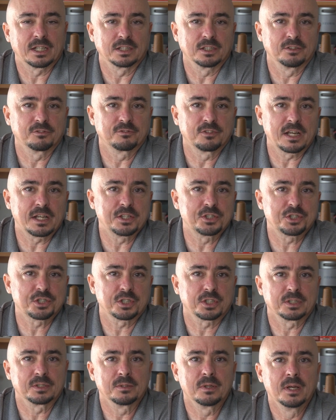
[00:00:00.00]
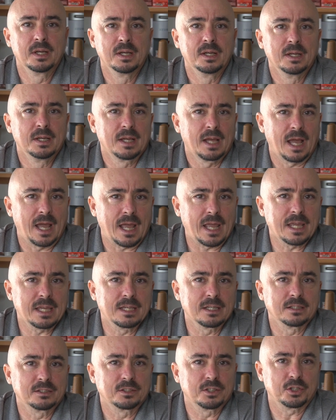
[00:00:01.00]
elevation
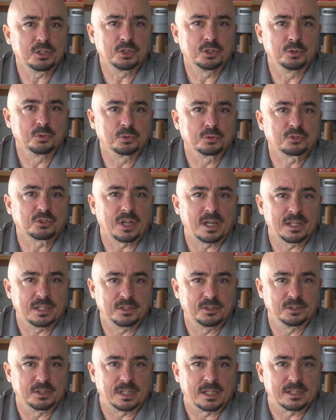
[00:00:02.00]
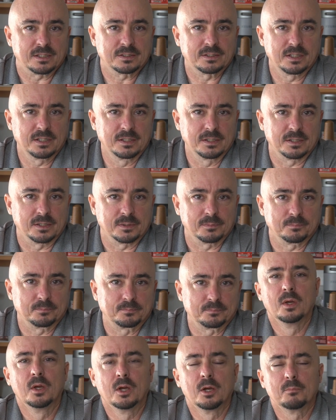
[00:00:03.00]
and use a good antenna.
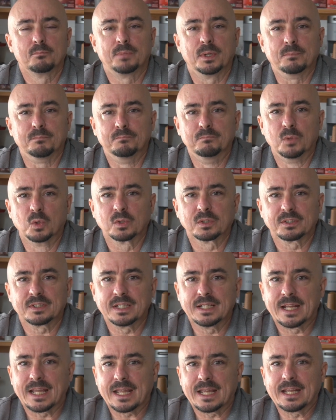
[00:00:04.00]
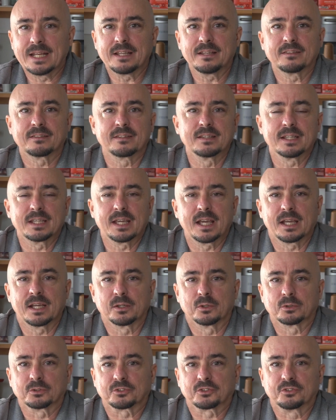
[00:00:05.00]
But more than anything
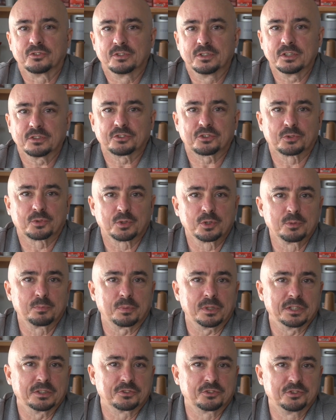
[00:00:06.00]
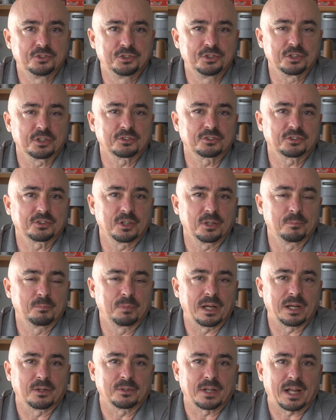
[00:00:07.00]
else, this group is just
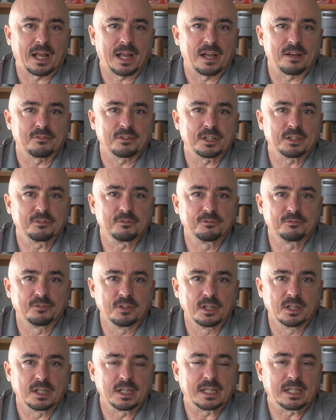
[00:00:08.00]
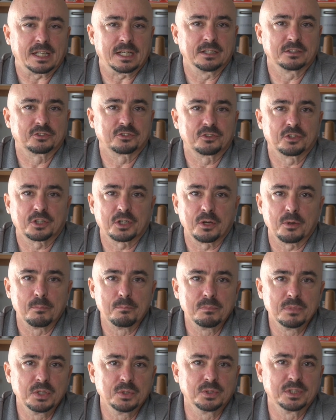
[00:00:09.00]
about having fun. It's the
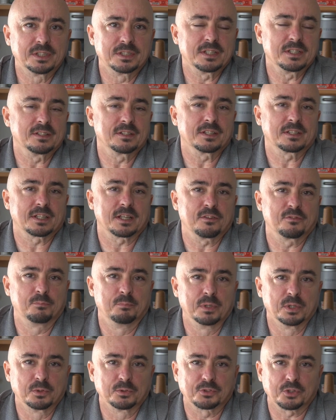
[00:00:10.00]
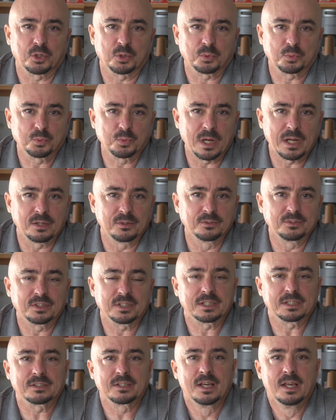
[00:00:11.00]
community that they've built around
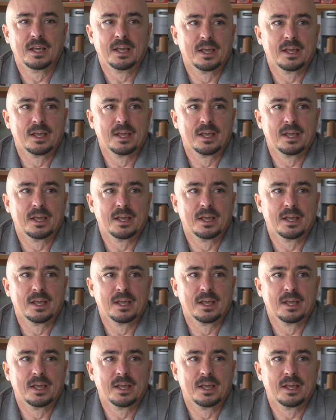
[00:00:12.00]
it